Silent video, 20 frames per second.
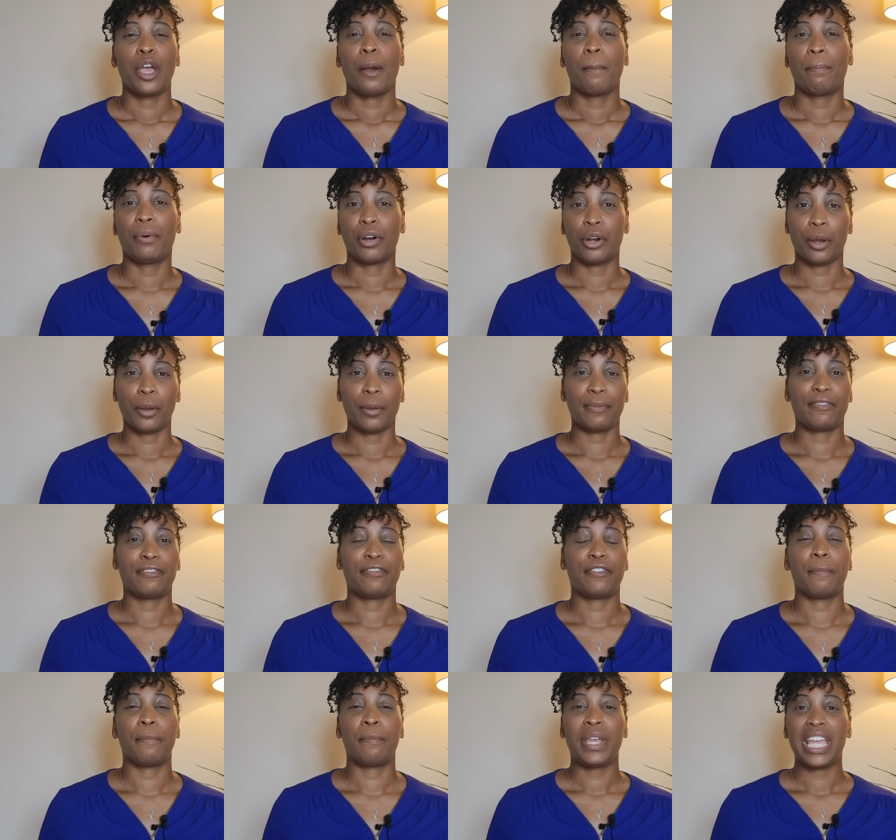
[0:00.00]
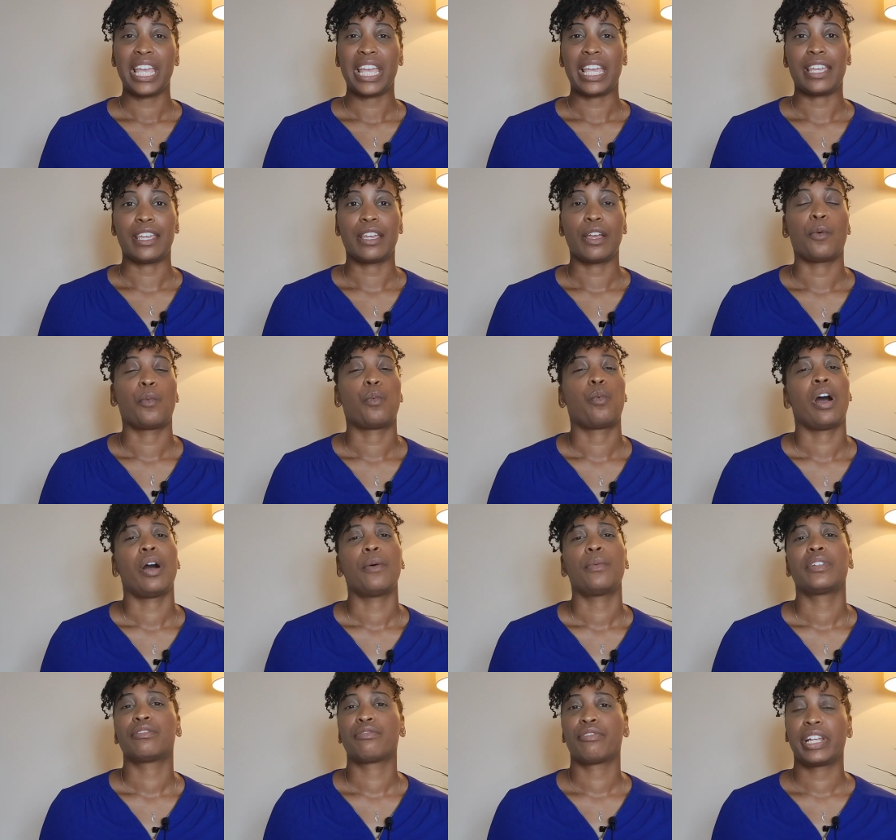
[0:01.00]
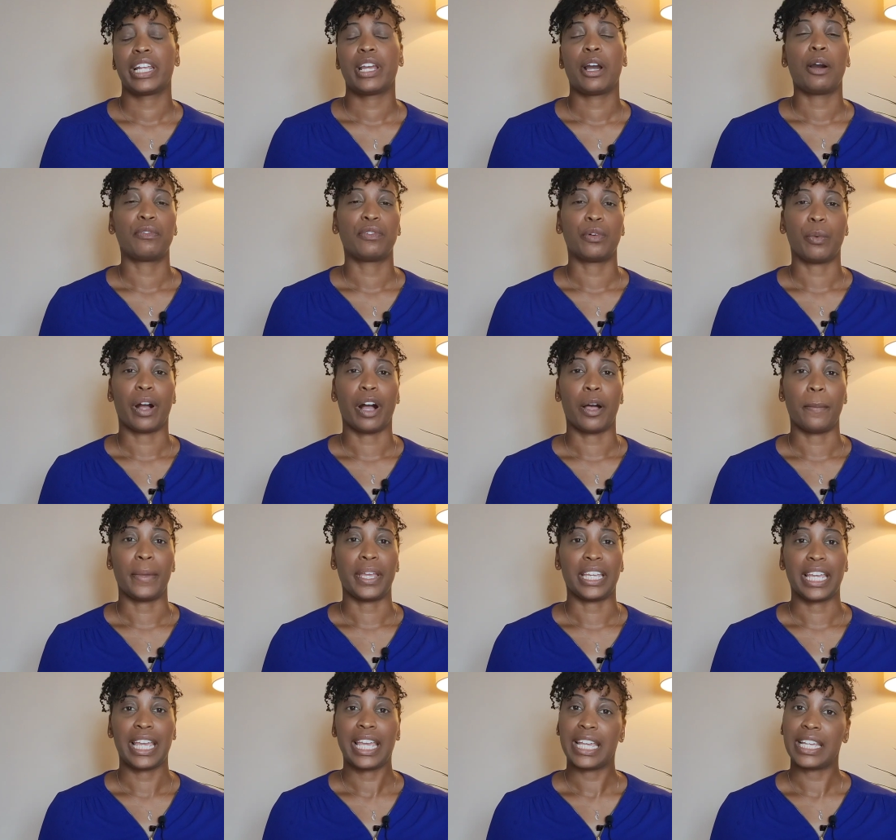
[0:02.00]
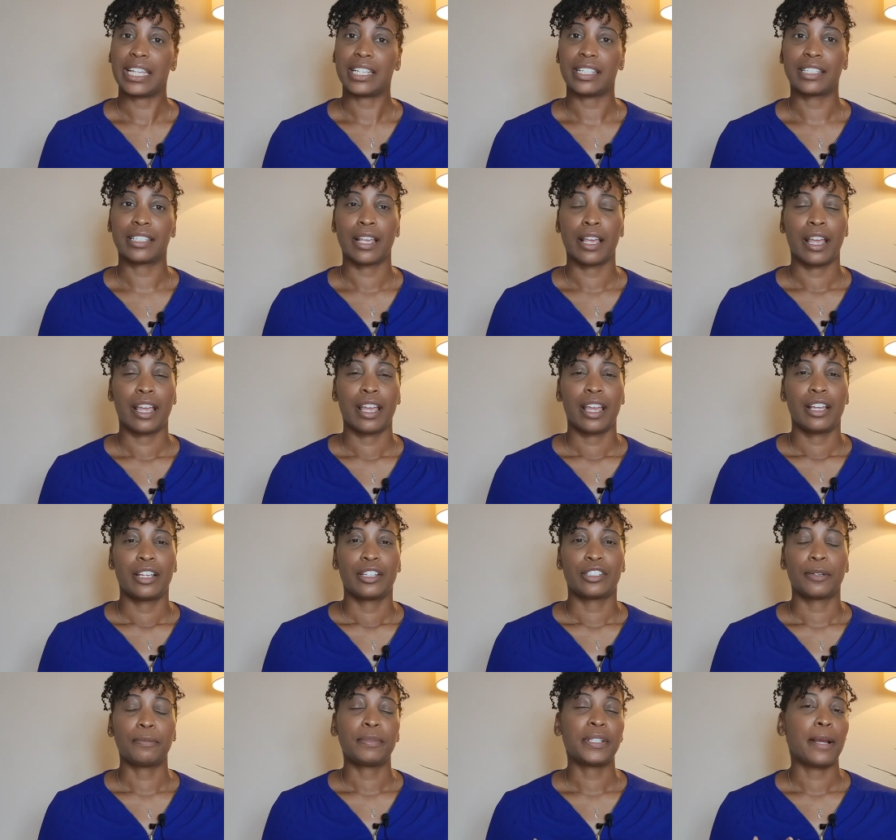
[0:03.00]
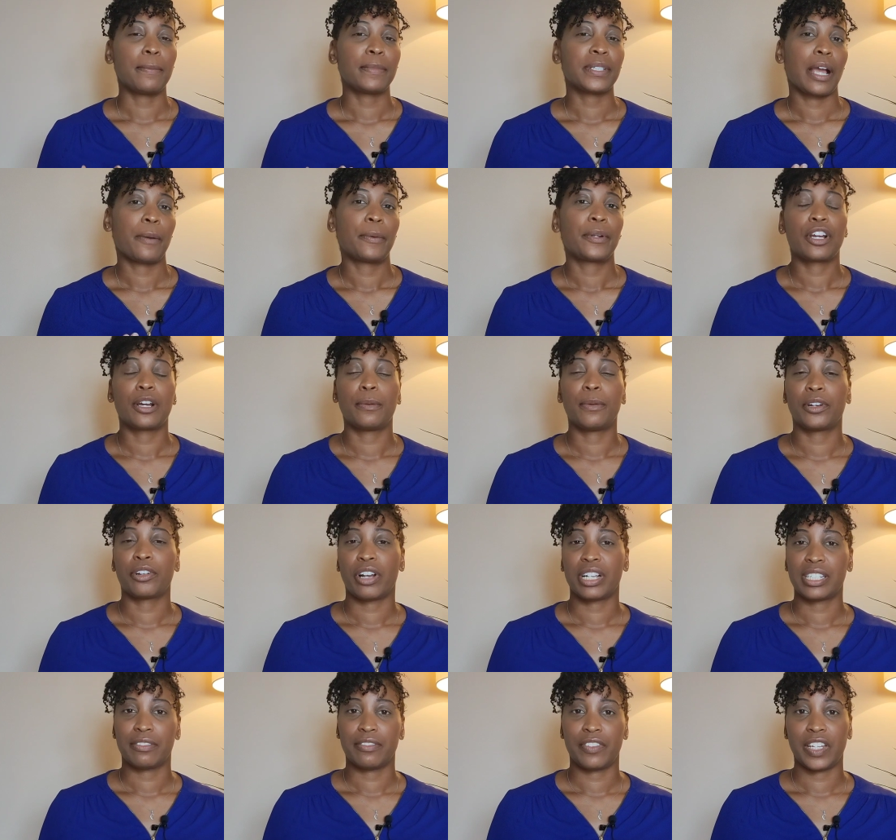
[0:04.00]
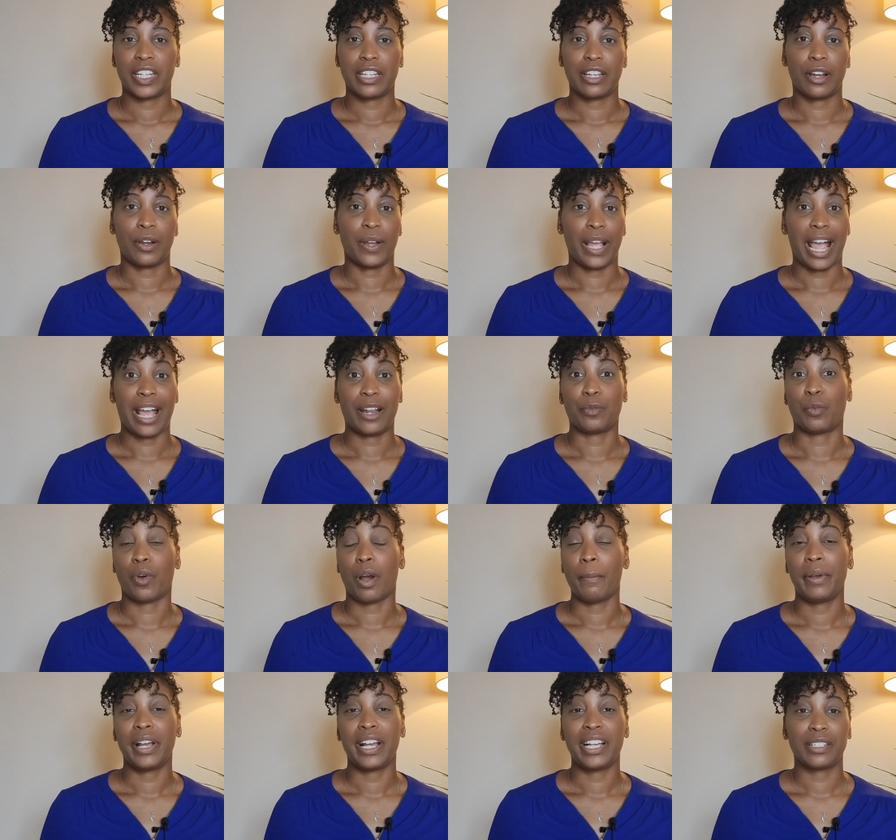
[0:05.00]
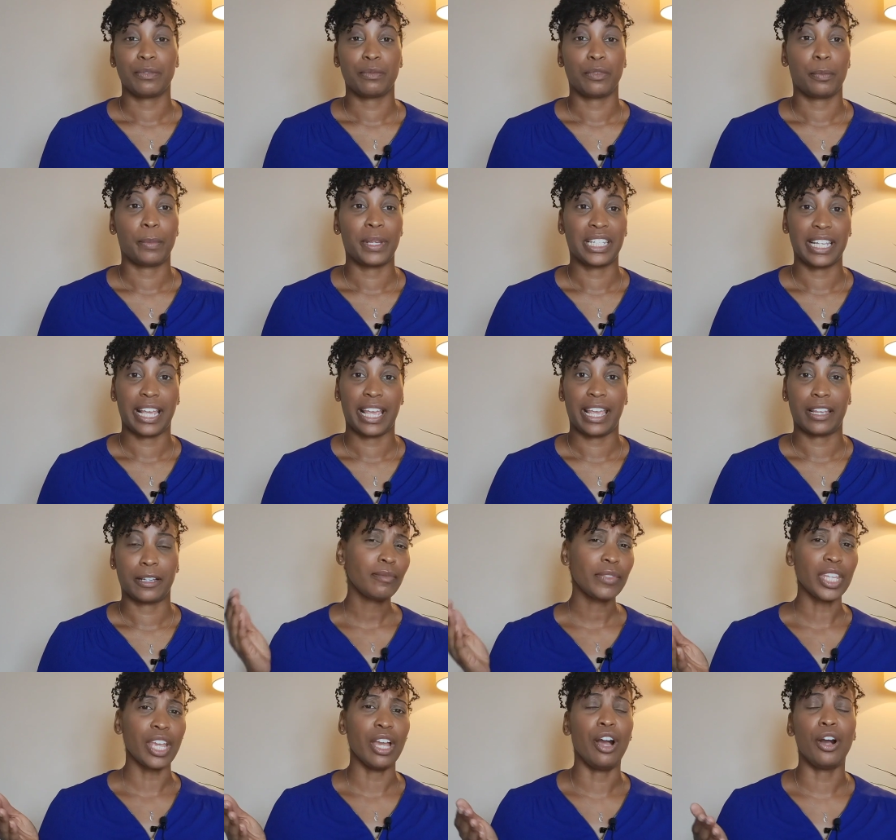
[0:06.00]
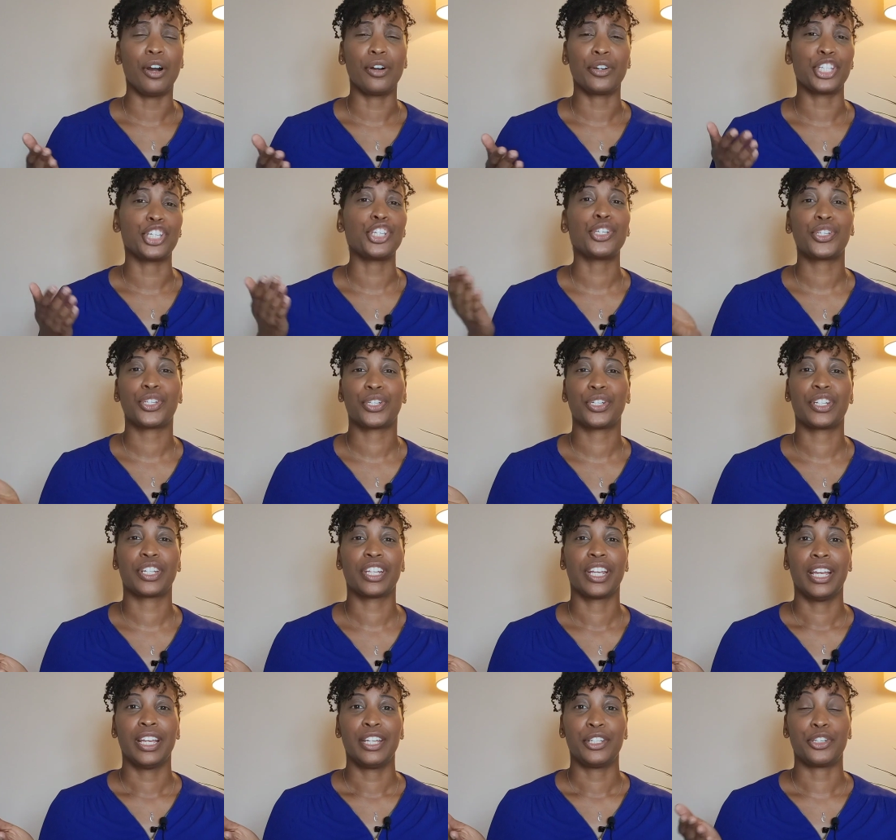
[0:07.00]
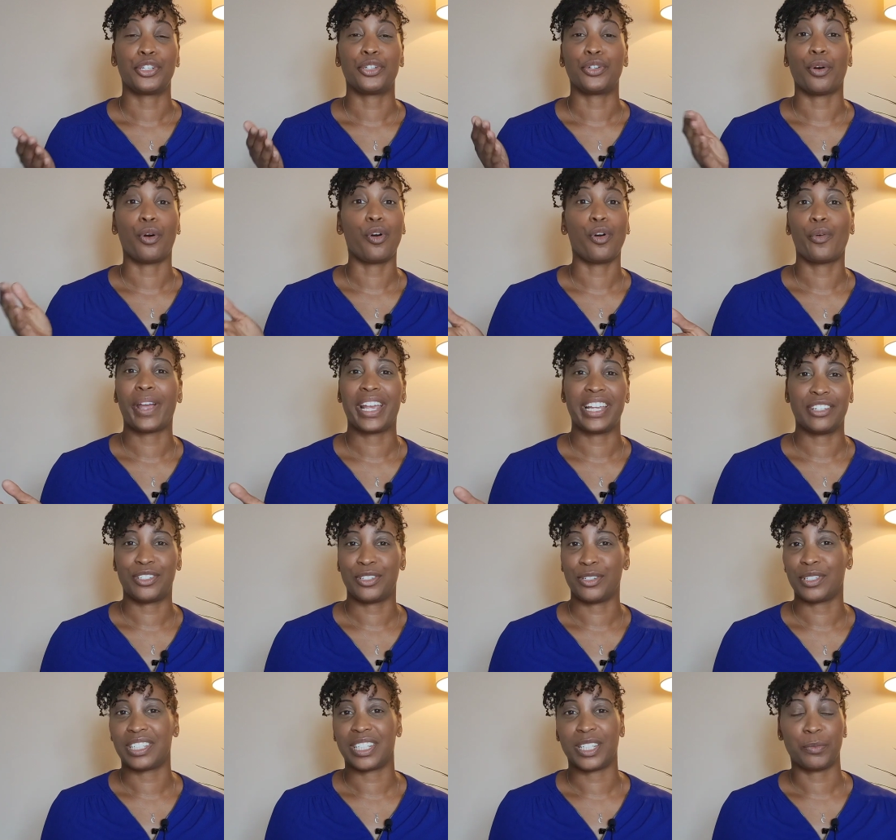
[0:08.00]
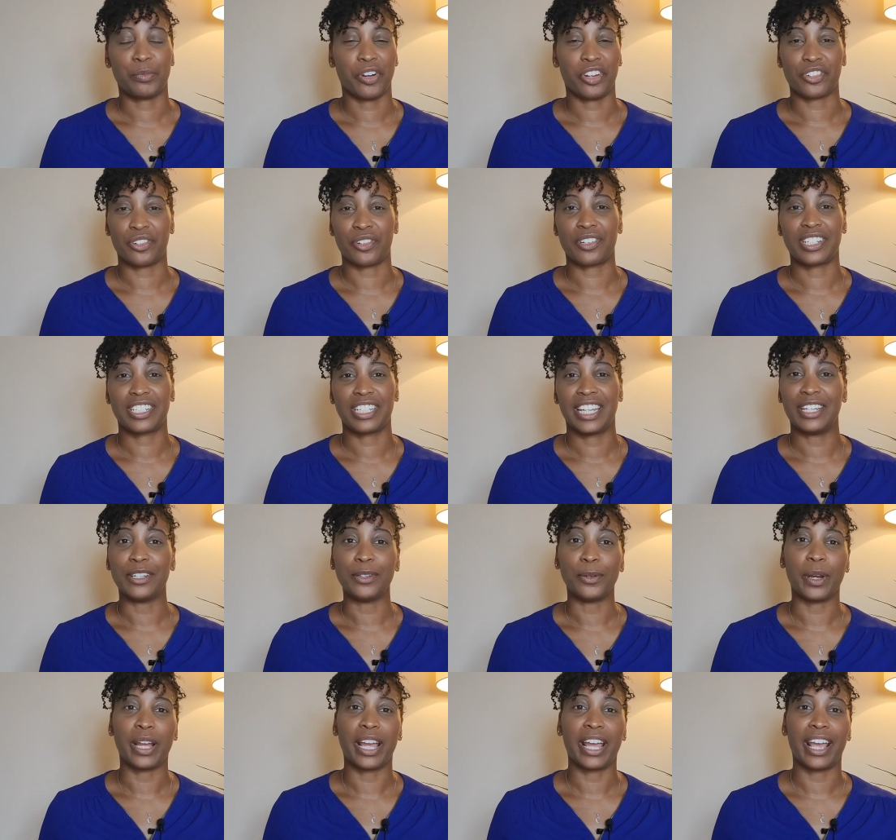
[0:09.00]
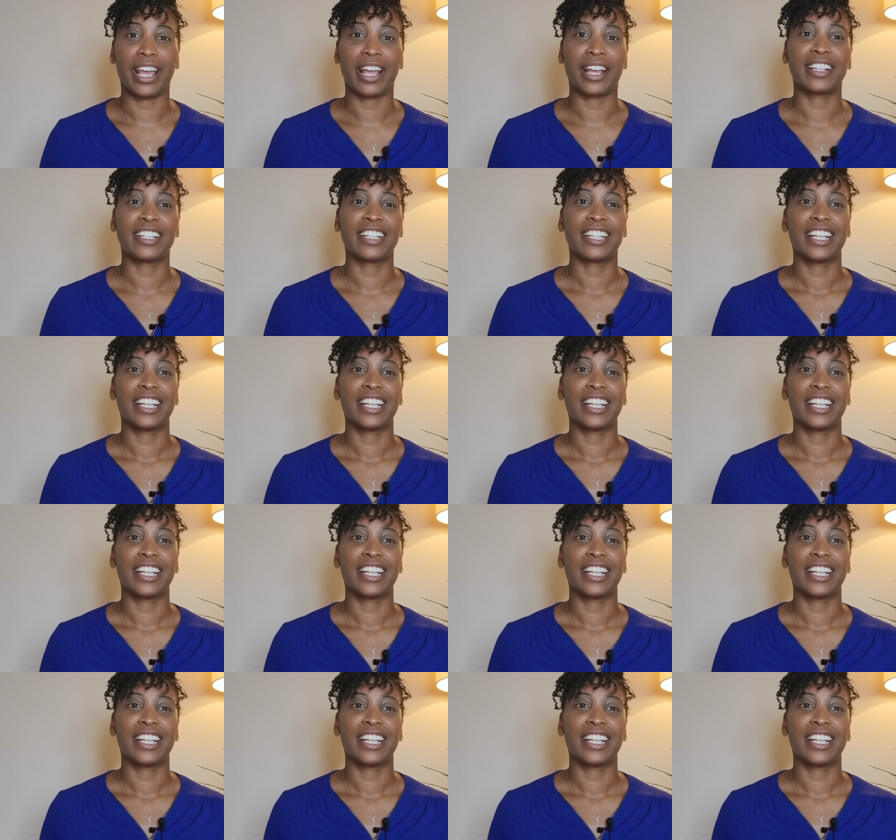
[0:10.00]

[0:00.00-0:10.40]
But for me, what was really overwhelming is sometimes I would come across a video and one person will be saying, "Oh, you should always use this product in your hair."